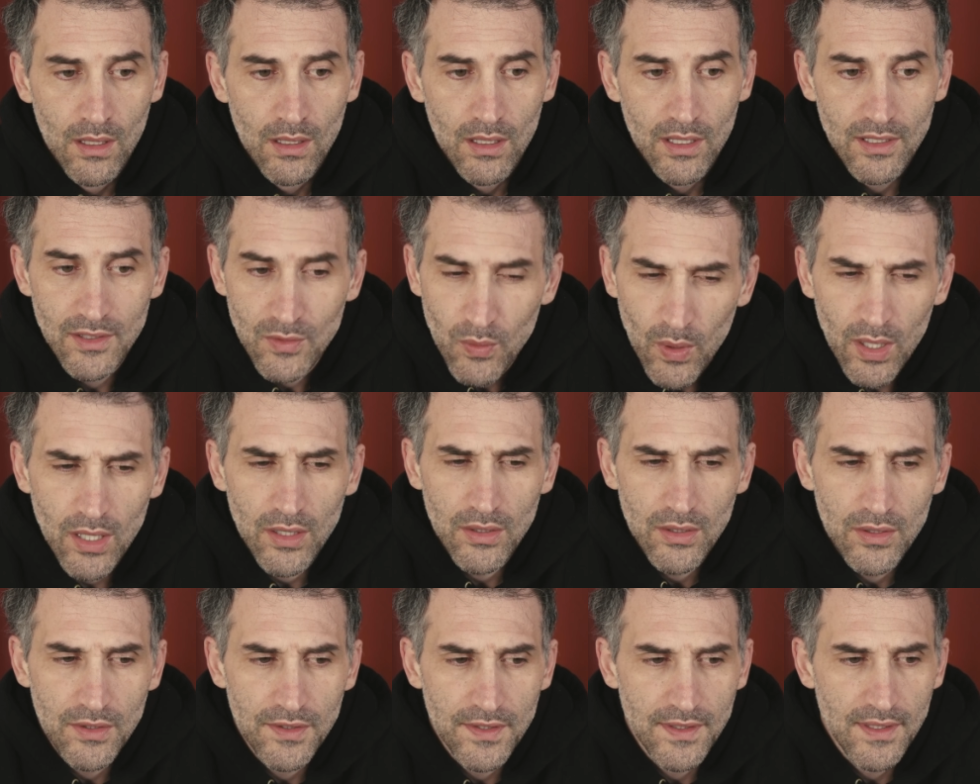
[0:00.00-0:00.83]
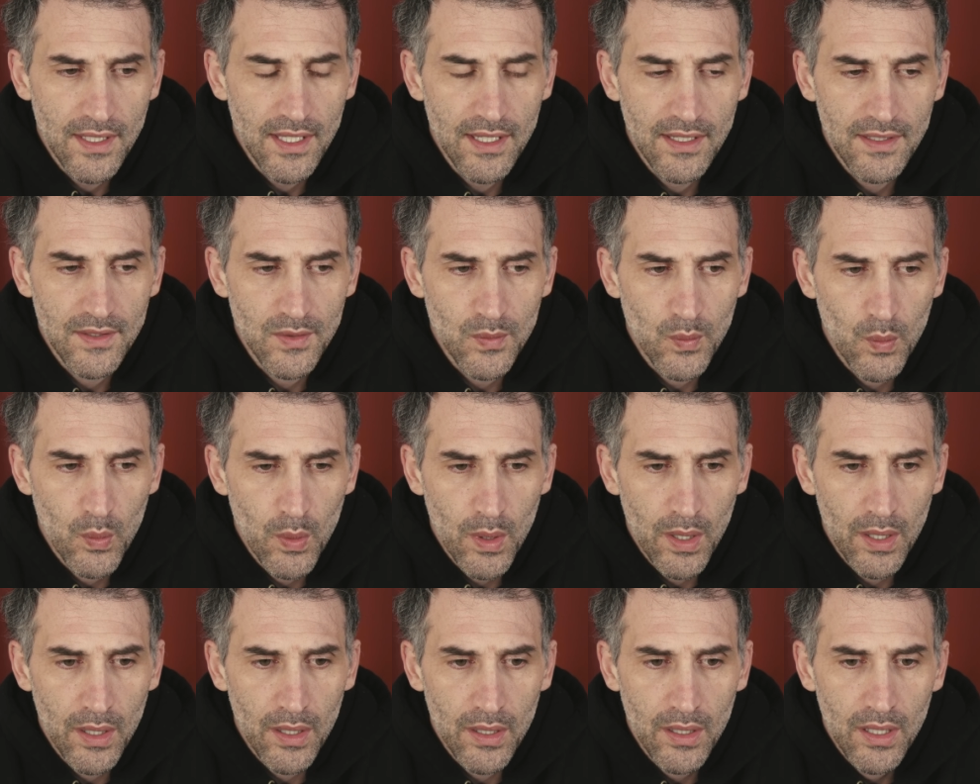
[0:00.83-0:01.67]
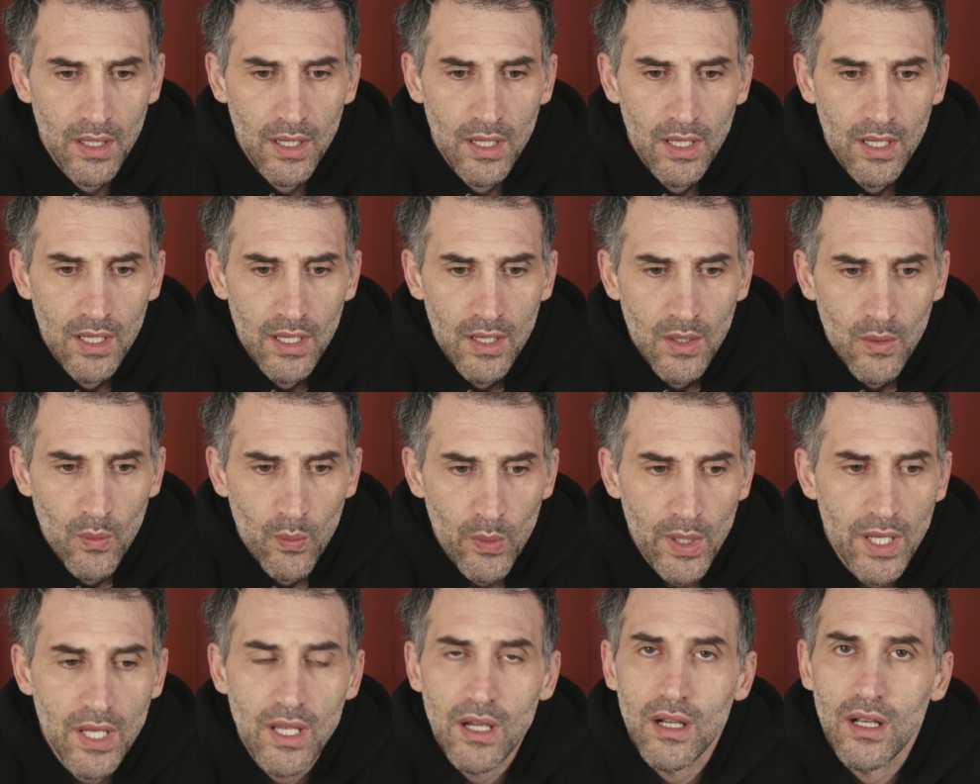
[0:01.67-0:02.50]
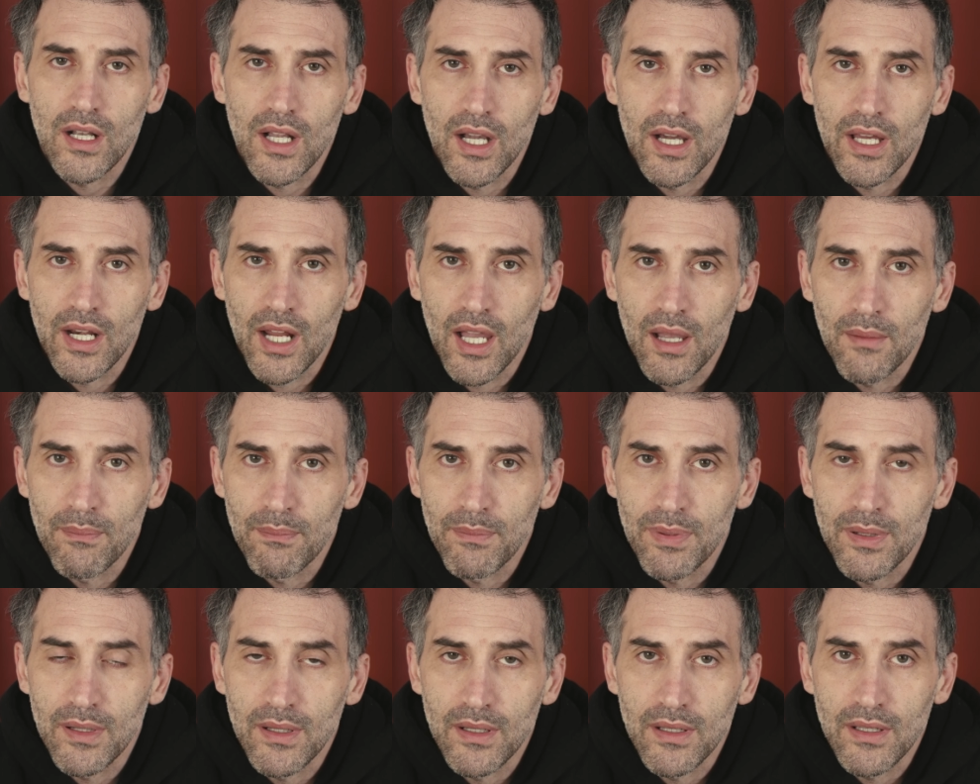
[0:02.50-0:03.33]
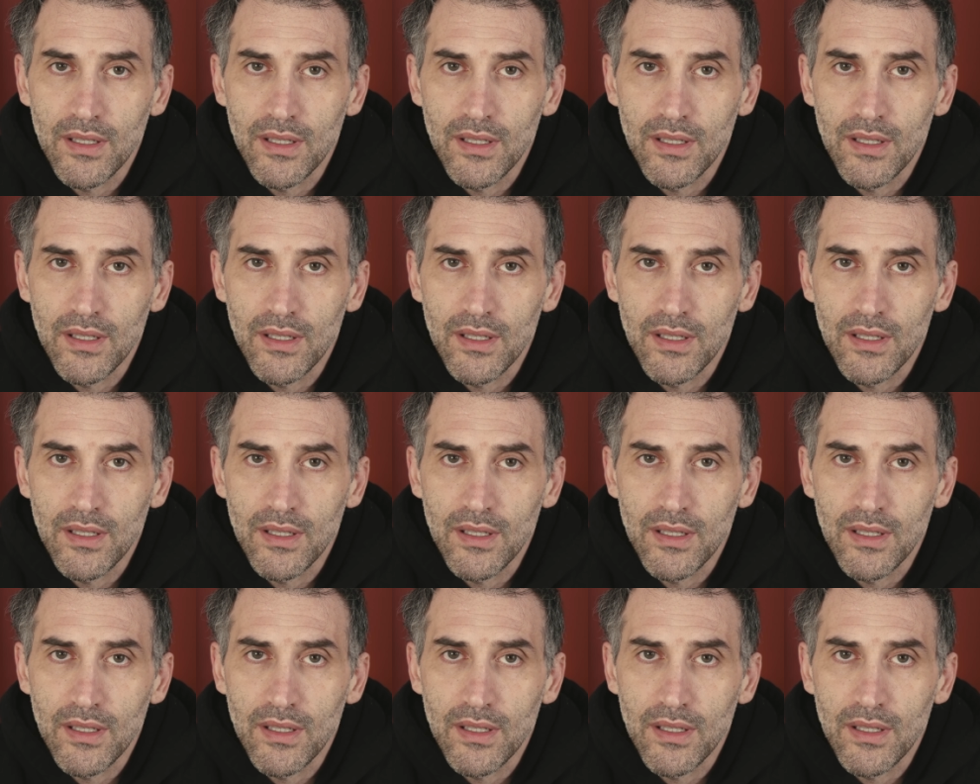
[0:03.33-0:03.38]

it's one of those things where we got caught up